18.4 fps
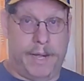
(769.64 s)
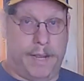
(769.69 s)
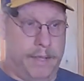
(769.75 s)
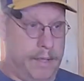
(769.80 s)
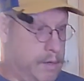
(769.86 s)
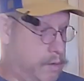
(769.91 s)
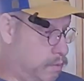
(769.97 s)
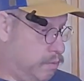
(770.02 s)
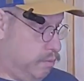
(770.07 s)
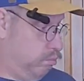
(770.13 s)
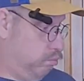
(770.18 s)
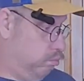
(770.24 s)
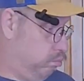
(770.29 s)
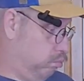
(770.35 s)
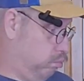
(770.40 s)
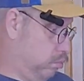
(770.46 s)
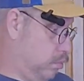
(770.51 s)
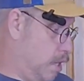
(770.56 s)
it go,
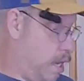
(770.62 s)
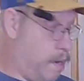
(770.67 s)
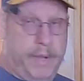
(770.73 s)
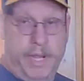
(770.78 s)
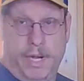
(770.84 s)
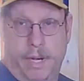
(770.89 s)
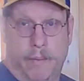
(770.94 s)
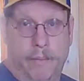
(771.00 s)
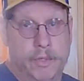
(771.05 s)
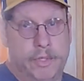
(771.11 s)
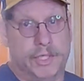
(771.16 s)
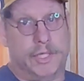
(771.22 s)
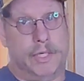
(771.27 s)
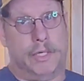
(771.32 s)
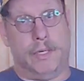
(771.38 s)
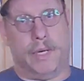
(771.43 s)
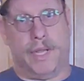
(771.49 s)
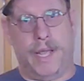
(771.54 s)
I mean, I'm gonna
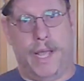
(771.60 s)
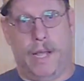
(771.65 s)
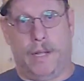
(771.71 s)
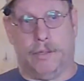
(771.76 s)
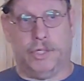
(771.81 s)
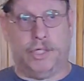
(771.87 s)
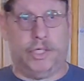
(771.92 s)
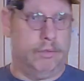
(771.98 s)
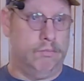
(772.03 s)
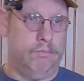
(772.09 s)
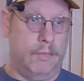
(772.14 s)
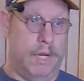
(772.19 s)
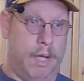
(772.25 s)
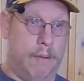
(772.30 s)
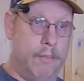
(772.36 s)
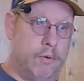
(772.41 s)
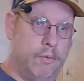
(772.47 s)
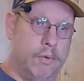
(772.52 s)
sit on the couch.
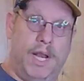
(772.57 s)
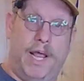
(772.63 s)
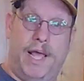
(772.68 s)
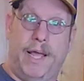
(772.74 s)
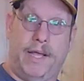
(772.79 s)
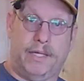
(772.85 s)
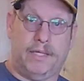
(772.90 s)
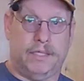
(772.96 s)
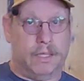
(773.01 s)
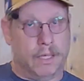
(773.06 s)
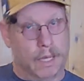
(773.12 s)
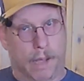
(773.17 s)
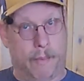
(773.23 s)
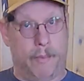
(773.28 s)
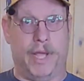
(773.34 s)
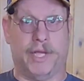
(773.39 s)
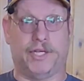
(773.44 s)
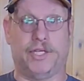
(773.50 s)
I'm gonna relax.
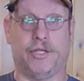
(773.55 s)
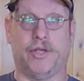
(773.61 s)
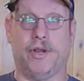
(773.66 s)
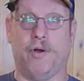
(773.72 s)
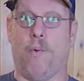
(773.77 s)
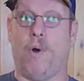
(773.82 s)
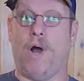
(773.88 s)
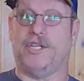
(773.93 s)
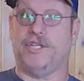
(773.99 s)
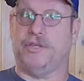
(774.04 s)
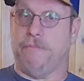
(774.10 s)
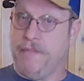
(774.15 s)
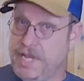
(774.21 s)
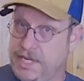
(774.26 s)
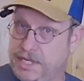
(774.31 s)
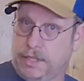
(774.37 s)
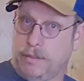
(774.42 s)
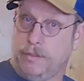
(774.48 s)
I'm actually gonna watch
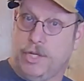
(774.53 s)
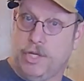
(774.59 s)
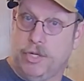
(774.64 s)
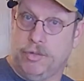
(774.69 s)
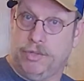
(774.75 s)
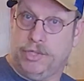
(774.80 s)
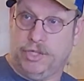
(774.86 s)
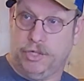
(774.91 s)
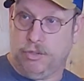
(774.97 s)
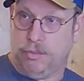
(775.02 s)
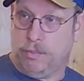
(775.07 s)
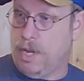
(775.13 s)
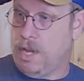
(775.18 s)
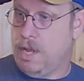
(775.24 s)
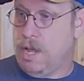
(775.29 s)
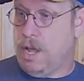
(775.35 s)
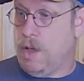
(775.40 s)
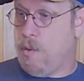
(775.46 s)
me some YouTube
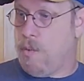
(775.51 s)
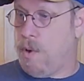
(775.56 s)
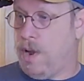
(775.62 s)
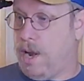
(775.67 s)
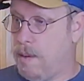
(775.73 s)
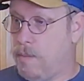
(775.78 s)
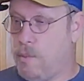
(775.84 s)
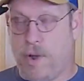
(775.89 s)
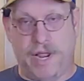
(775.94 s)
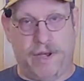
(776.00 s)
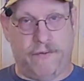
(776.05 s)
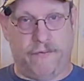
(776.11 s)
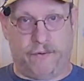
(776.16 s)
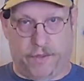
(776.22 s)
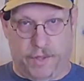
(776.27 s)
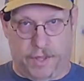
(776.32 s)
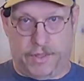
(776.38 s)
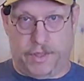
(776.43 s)
while I'm waiting
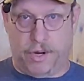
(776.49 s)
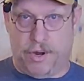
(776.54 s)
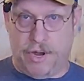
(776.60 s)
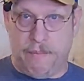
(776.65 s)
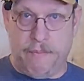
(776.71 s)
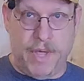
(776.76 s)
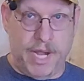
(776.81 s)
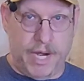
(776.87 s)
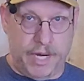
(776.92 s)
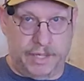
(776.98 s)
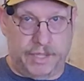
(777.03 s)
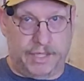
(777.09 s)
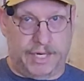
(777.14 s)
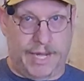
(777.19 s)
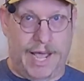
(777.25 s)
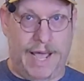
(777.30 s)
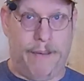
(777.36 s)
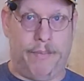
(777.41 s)
for the 30
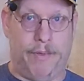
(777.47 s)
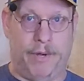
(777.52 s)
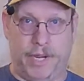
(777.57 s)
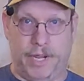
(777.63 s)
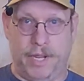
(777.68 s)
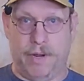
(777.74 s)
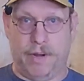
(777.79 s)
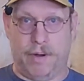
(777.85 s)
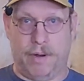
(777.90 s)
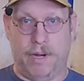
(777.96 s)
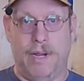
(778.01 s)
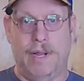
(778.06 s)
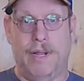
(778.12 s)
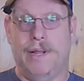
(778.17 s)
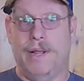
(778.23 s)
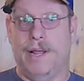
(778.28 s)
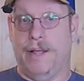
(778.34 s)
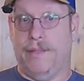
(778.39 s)
minutes to happen here.
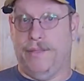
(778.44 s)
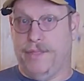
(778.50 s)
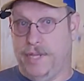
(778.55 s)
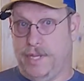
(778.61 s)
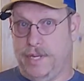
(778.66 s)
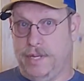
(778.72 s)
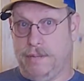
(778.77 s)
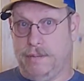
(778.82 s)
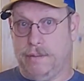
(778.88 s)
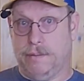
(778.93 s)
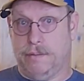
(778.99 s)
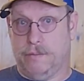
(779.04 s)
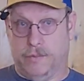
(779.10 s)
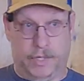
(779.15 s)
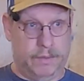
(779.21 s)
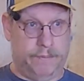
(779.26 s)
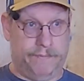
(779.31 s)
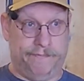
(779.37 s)
And then,
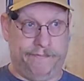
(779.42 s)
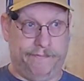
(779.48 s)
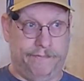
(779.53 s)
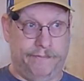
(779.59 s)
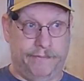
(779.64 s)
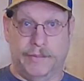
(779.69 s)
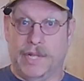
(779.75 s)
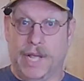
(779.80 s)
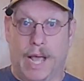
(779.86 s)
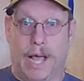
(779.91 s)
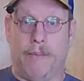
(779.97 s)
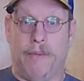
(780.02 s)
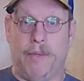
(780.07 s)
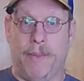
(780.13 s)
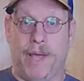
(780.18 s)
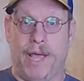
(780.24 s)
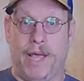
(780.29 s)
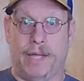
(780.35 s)
well, I'll
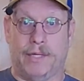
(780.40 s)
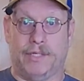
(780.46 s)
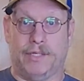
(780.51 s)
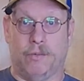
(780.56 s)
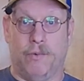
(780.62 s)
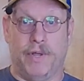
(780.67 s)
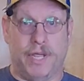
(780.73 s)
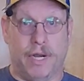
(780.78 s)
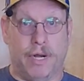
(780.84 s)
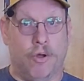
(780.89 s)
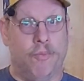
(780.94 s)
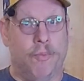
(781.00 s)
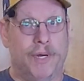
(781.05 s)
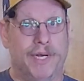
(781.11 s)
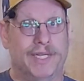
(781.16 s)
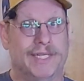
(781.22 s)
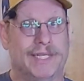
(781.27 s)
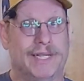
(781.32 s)
be back so we can
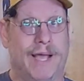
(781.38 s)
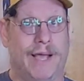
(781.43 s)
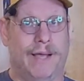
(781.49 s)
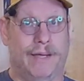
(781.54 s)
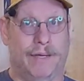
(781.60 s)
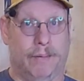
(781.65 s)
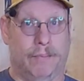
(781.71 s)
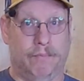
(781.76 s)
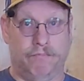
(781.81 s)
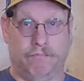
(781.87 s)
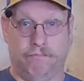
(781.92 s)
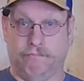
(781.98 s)
open this guy up.